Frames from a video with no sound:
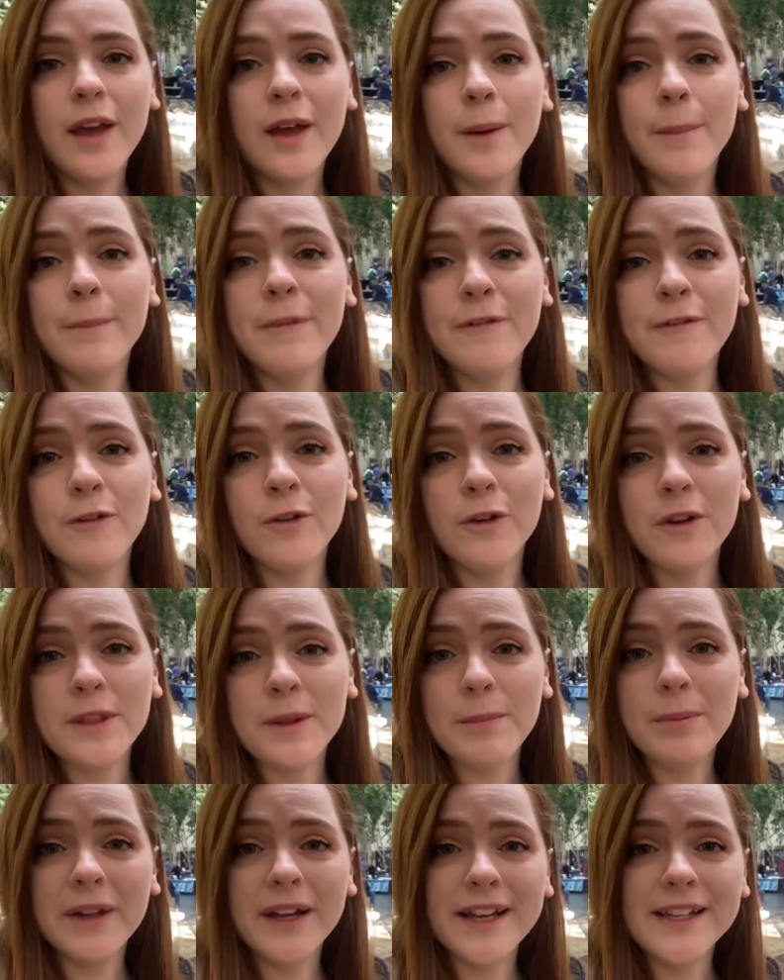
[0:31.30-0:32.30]
Before
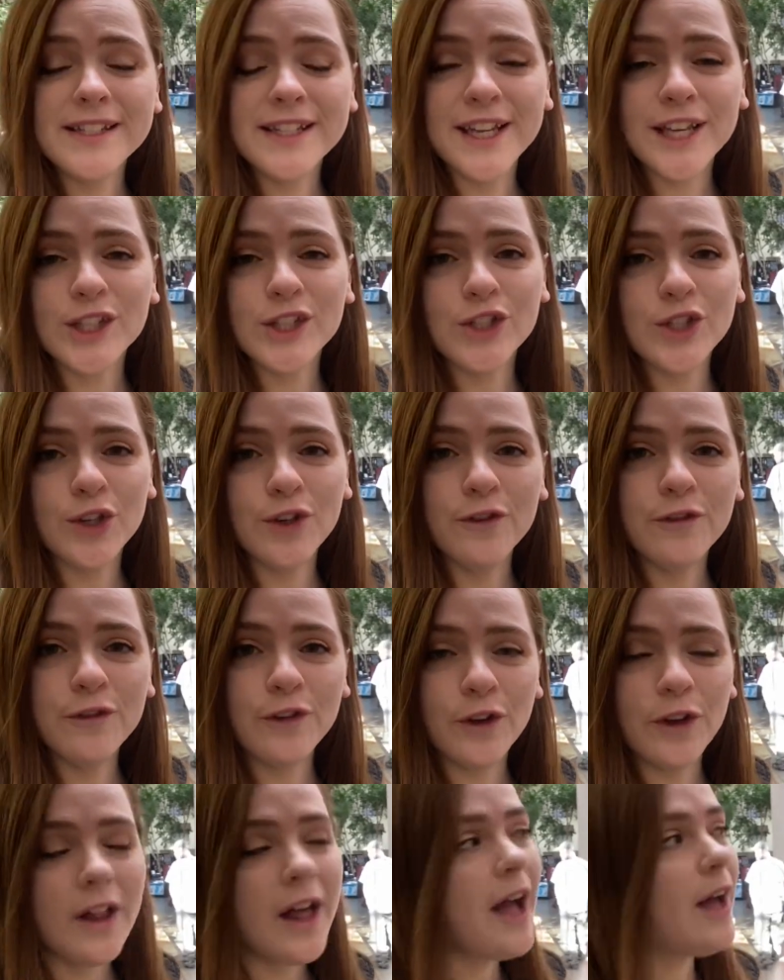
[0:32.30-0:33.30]
the place gets too
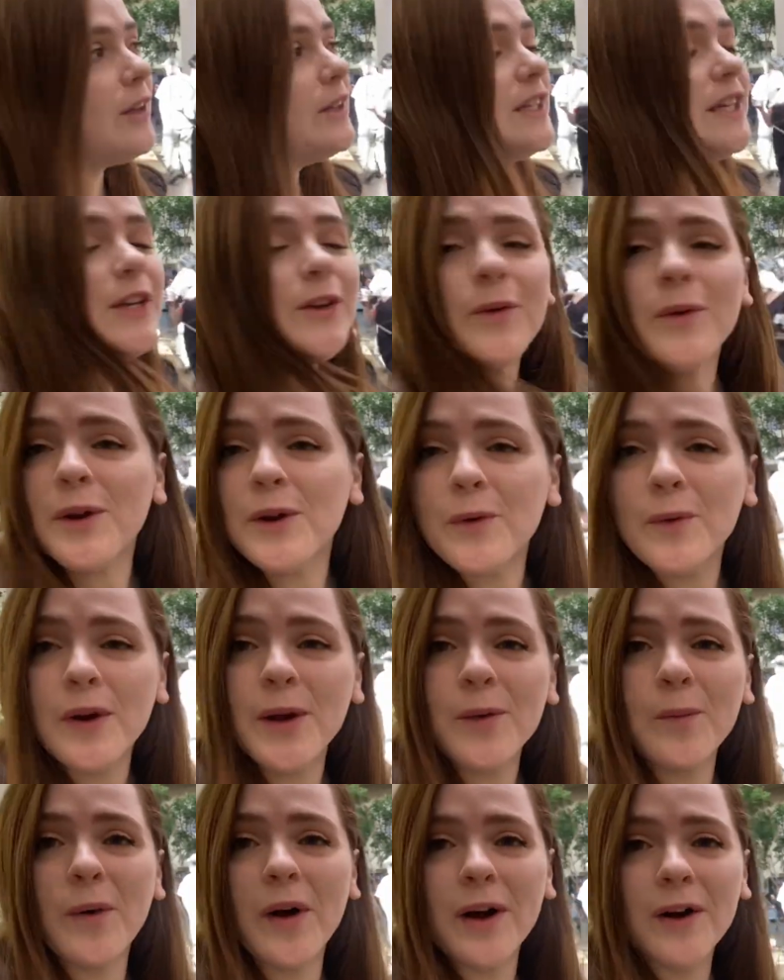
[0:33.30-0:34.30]
full, I'll take you on a
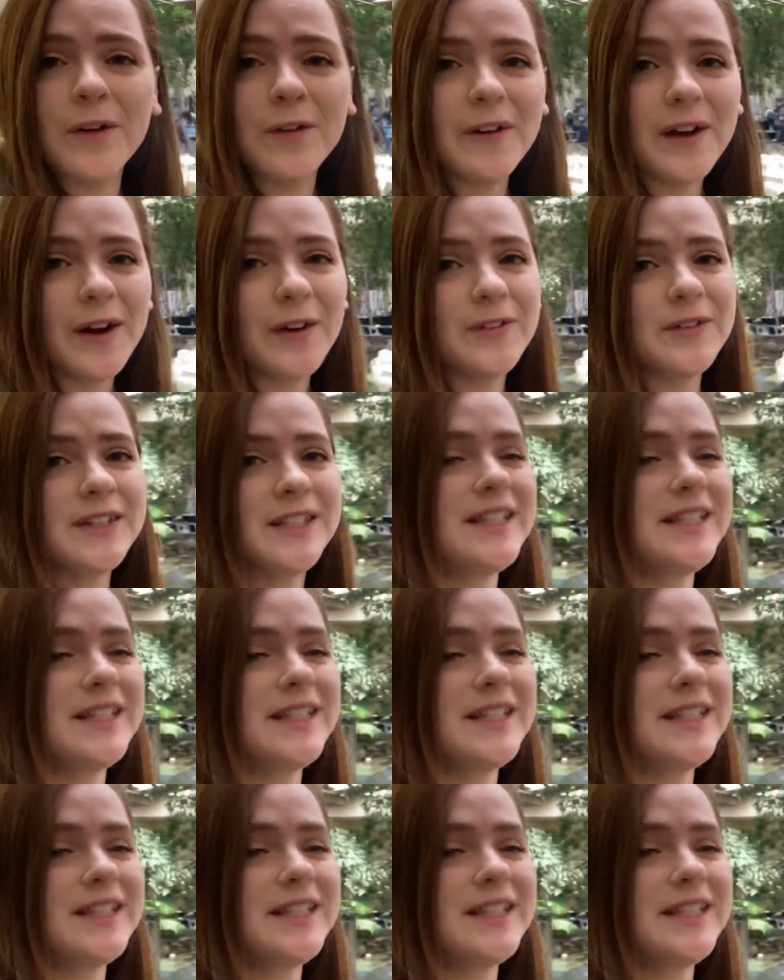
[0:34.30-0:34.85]
quick walk around